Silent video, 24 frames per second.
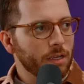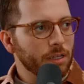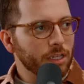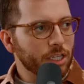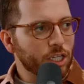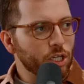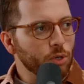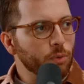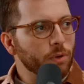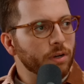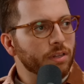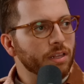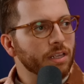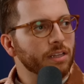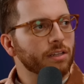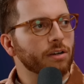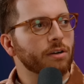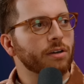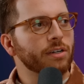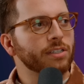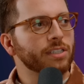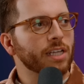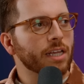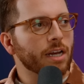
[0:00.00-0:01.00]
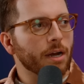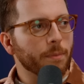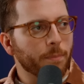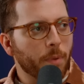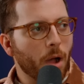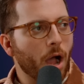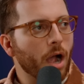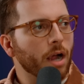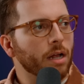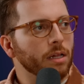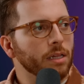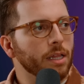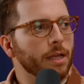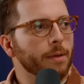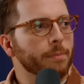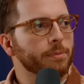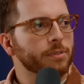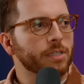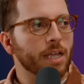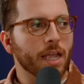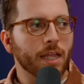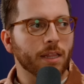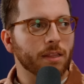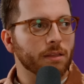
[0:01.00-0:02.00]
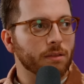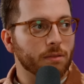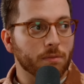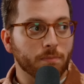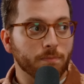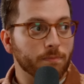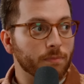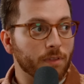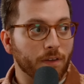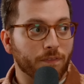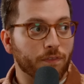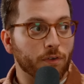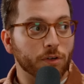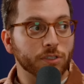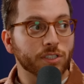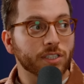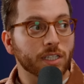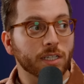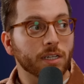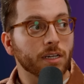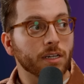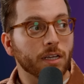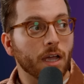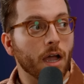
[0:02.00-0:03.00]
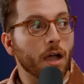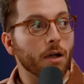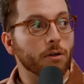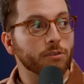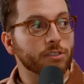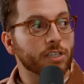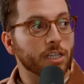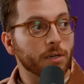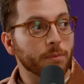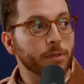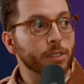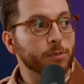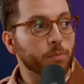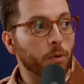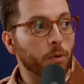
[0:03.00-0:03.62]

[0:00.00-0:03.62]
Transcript: Like you would think there is an apocalypse, and the first thing to go is going to be